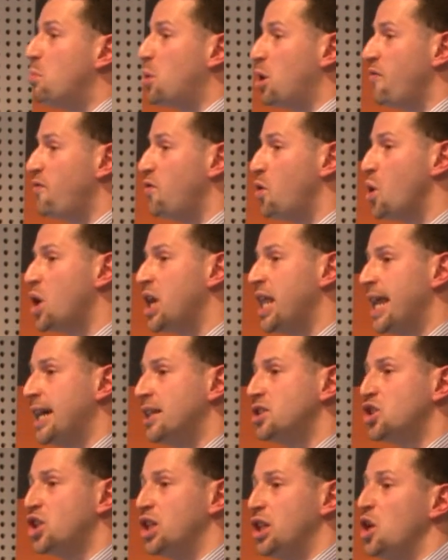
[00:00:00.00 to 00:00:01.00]
But if you can
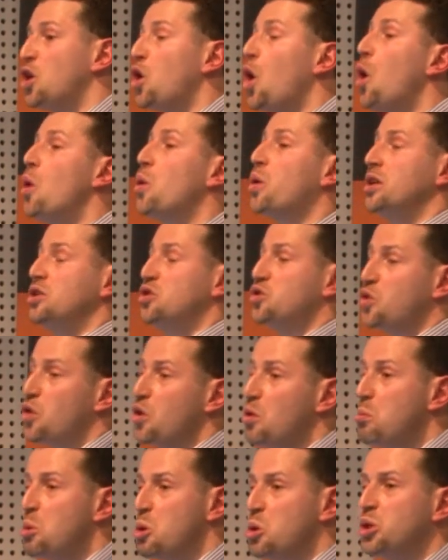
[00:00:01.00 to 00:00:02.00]
actually
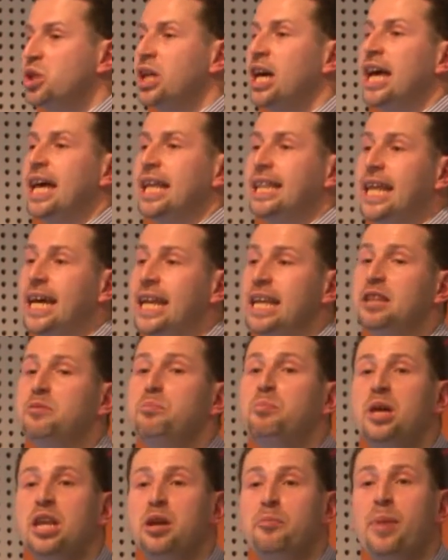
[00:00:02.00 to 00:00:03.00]
co-contribute, then
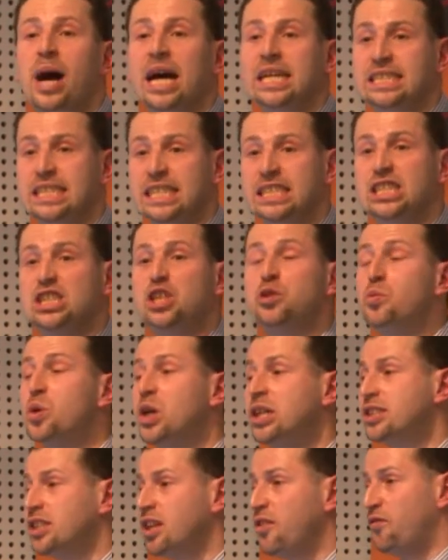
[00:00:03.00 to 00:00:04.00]
it minimizes the
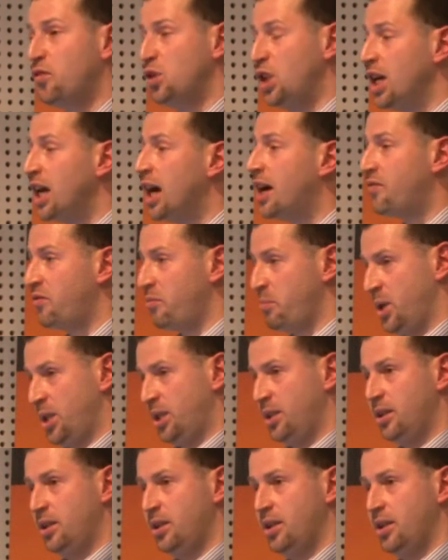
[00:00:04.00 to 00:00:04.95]
risk for the government.